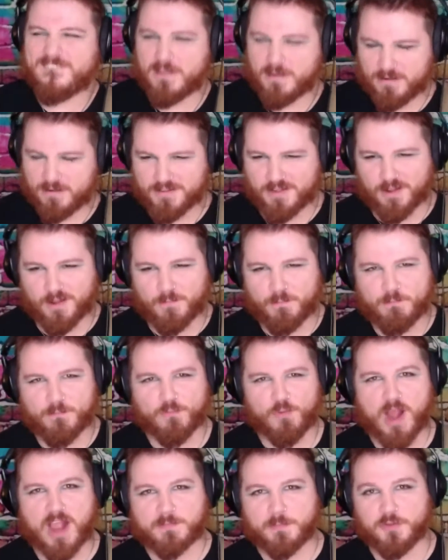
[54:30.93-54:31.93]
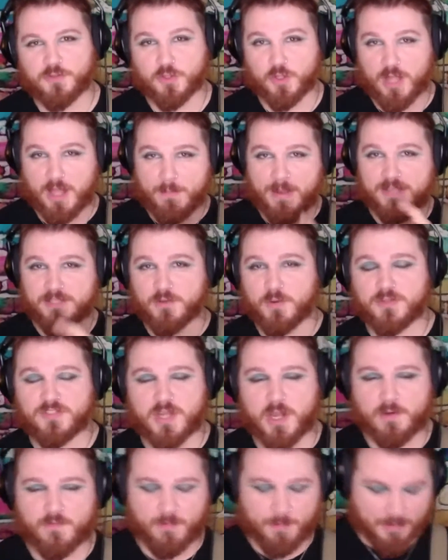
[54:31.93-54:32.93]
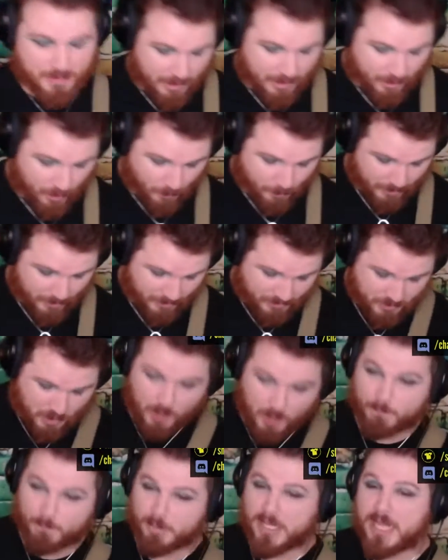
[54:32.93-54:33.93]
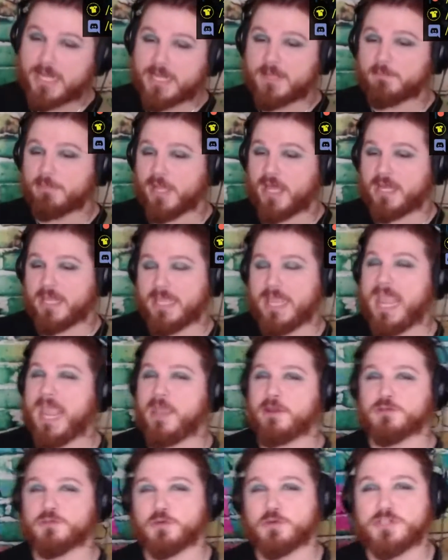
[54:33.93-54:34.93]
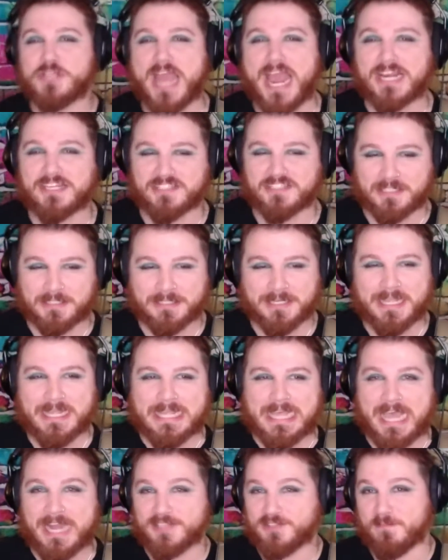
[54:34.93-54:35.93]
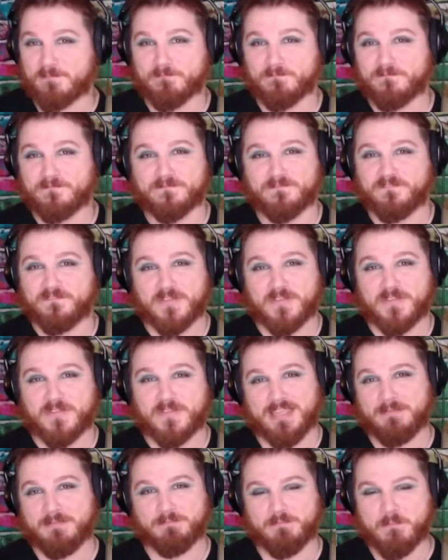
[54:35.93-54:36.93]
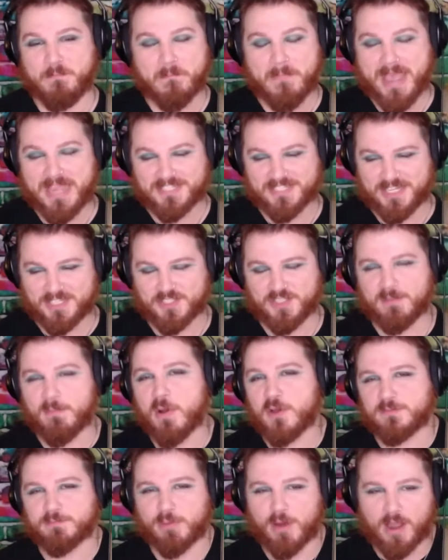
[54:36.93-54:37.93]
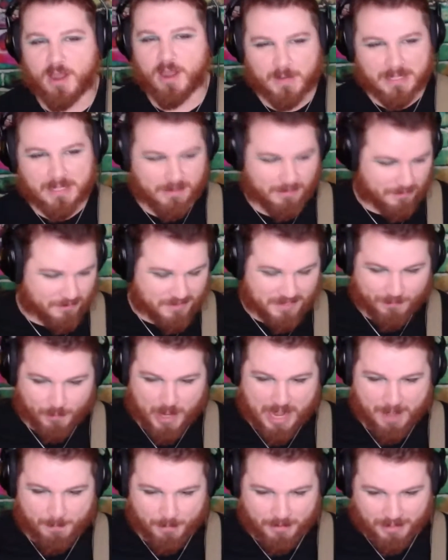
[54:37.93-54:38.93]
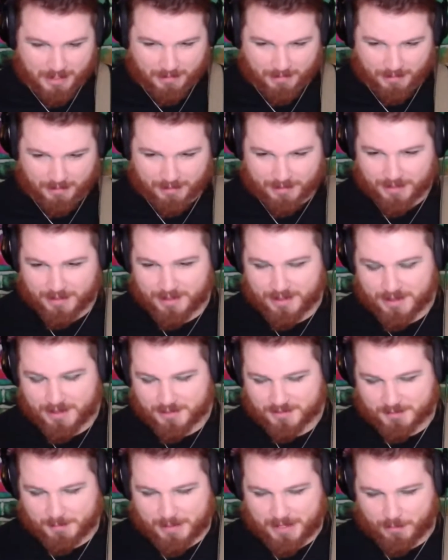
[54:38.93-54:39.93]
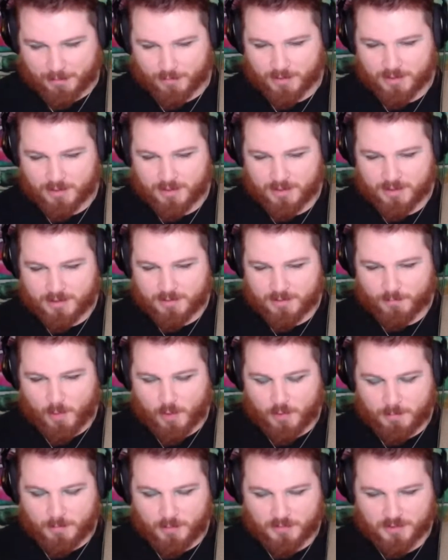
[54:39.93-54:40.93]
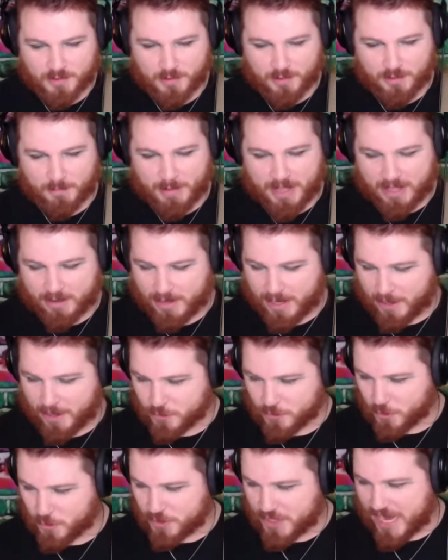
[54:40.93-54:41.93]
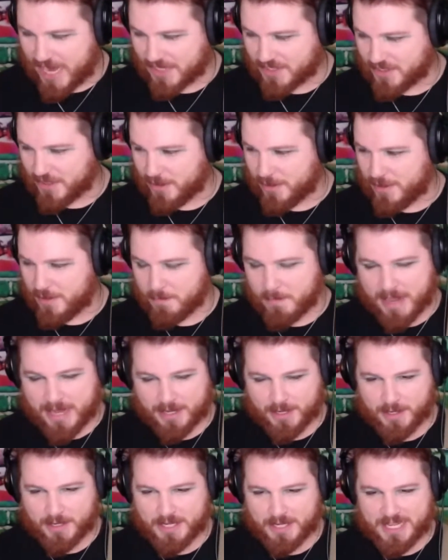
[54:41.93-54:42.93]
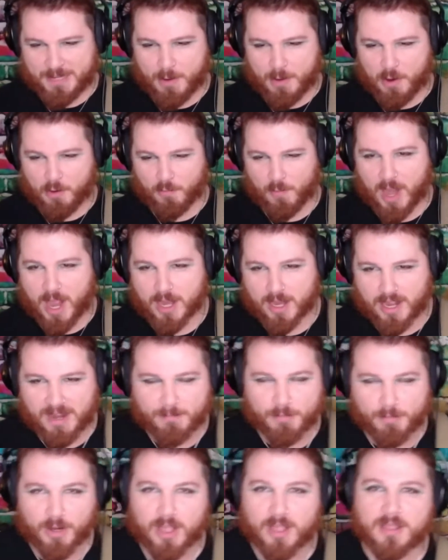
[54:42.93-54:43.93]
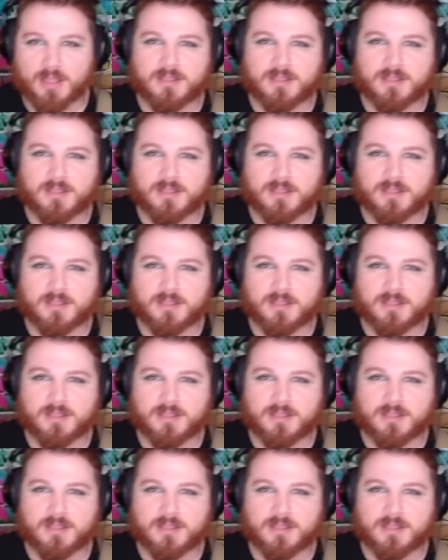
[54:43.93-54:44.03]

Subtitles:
It's a rock musical. I might do a song from it later, but it's called Bloody Bloody Andrew Jackson, and it's a fucking mess. It's the most Broadway thing that's ever happened, I think. Somebody wrote a musical about Andrew Jackson and made it an emo rock opera.